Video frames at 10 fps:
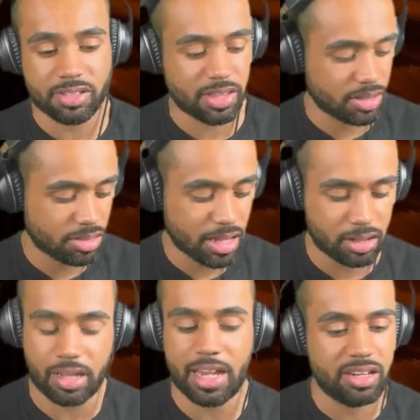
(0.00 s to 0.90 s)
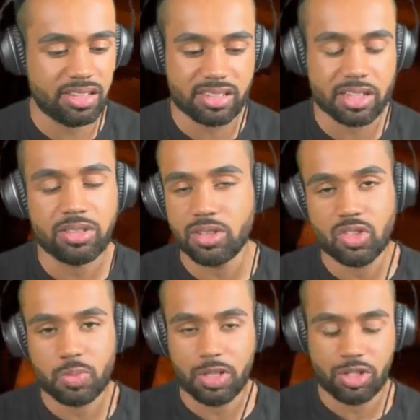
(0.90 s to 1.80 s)
thing that any sentient
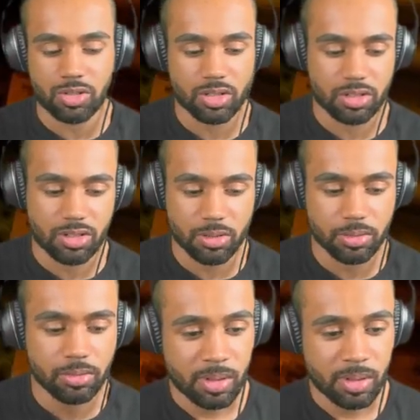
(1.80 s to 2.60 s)
species could do.